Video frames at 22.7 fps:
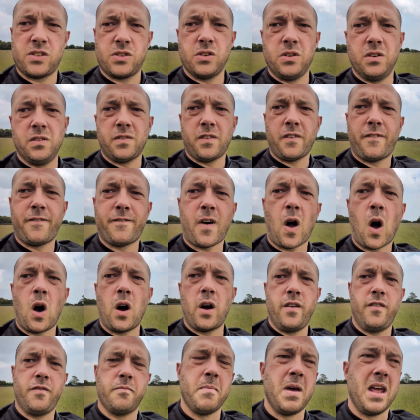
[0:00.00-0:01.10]
sort of a
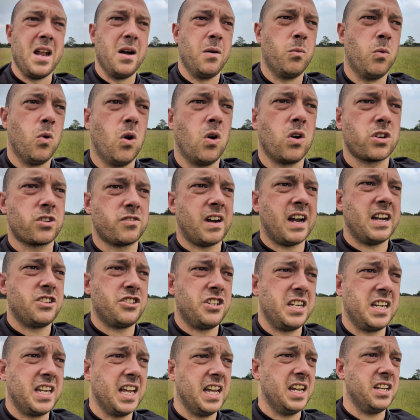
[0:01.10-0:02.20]
5-minute walk to actually
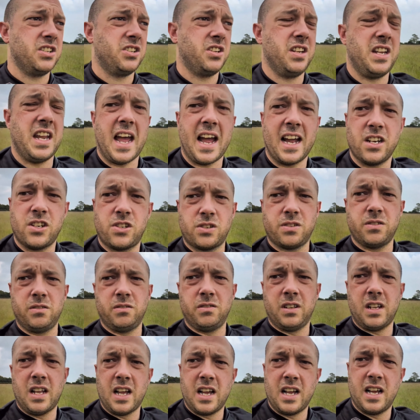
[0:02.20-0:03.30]
get to the
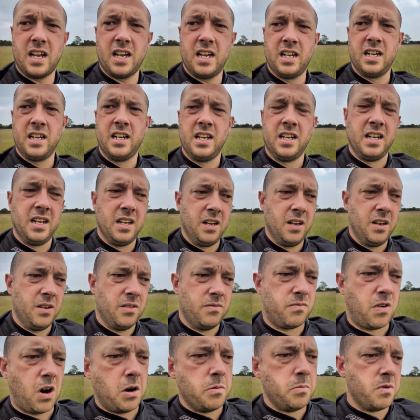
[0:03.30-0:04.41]
actual
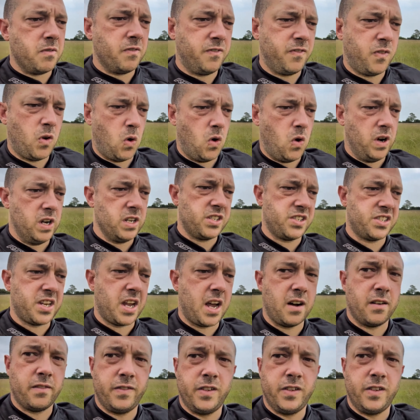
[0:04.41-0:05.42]
Roman fort itself.